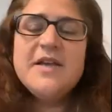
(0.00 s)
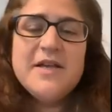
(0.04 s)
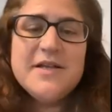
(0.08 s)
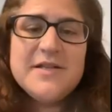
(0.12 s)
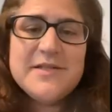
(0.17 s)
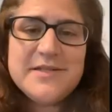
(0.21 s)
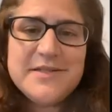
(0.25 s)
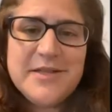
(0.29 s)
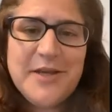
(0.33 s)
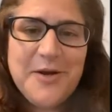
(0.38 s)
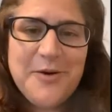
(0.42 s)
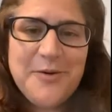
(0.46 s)

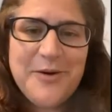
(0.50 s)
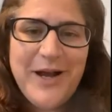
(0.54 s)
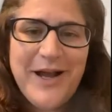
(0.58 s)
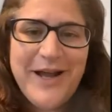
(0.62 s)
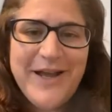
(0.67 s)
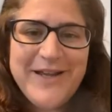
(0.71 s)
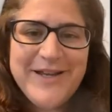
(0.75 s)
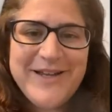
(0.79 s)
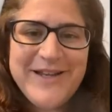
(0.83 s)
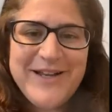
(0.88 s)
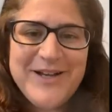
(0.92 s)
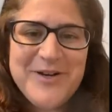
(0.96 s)
So
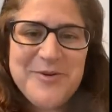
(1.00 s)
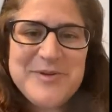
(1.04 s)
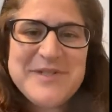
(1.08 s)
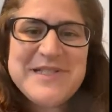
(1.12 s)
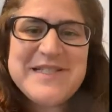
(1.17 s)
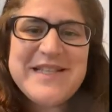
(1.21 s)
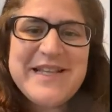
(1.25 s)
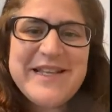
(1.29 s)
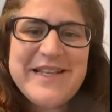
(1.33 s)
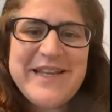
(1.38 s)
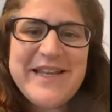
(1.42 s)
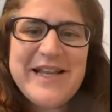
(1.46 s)
I was
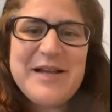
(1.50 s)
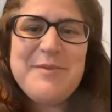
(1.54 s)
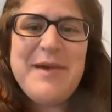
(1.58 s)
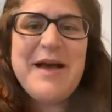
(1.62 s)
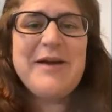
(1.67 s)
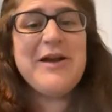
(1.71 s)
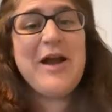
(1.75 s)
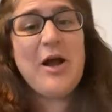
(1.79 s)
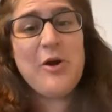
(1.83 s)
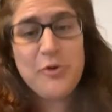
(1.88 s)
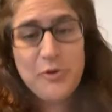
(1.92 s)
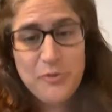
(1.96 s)
thinking
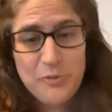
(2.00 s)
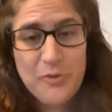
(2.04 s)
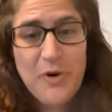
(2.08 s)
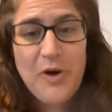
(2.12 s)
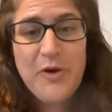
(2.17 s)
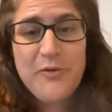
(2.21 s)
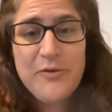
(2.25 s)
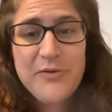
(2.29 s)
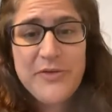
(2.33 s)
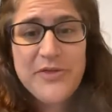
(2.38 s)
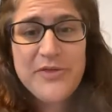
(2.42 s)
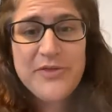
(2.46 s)
about how
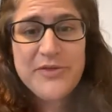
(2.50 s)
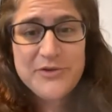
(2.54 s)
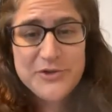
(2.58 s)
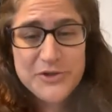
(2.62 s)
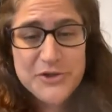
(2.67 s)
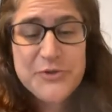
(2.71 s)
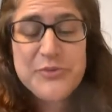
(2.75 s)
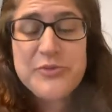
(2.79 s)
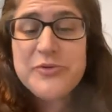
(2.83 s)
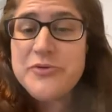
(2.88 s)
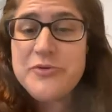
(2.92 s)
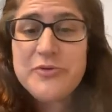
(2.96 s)
growth,
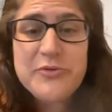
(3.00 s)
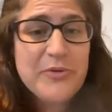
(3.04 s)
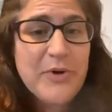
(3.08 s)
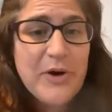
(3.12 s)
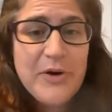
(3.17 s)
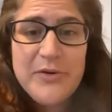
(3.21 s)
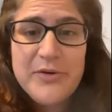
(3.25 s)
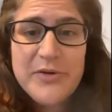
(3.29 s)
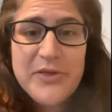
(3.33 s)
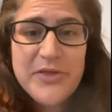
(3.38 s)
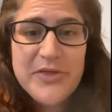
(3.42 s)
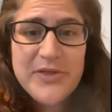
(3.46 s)
true
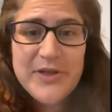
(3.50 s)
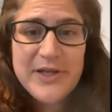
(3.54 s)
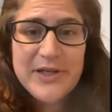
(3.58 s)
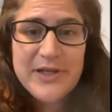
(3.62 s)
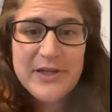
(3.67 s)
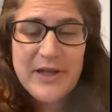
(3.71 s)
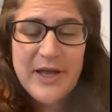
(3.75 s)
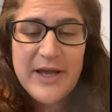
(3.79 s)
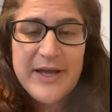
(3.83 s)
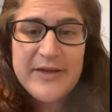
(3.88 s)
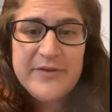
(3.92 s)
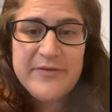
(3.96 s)
growth in
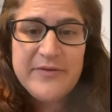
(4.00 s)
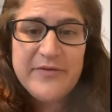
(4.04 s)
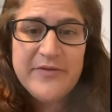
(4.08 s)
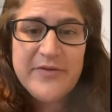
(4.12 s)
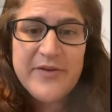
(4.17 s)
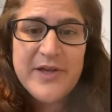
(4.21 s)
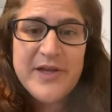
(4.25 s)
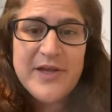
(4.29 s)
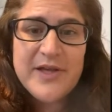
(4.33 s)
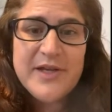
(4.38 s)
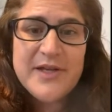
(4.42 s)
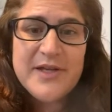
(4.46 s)
life,
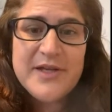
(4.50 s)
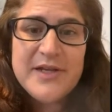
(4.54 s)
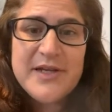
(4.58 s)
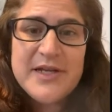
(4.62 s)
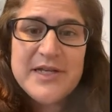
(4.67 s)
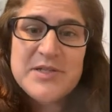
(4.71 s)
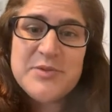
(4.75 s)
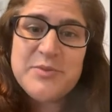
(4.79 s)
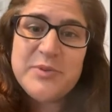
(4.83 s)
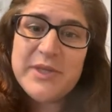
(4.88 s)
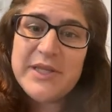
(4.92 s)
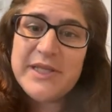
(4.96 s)

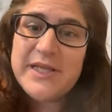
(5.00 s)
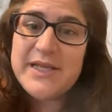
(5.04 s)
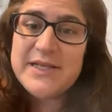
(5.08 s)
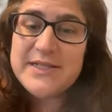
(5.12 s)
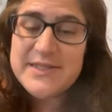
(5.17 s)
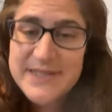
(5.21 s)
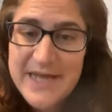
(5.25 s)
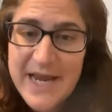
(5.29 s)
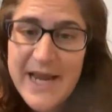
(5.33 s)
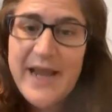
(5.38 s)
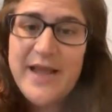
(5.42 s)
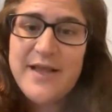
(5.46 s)
is really a
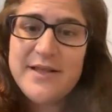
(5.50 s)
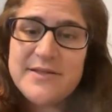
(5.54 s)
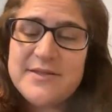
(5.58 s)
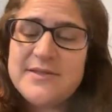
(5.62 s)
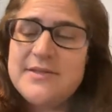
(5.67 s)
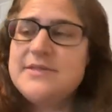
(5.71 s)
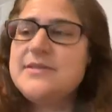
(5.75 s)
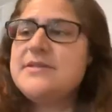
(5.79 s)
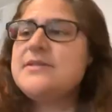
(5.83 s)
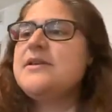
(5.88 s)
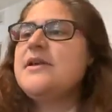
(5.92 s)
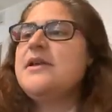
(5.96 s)

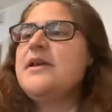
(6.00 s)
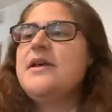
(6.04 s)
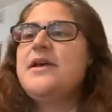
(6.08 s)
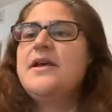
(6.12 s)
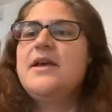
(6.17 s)
dance,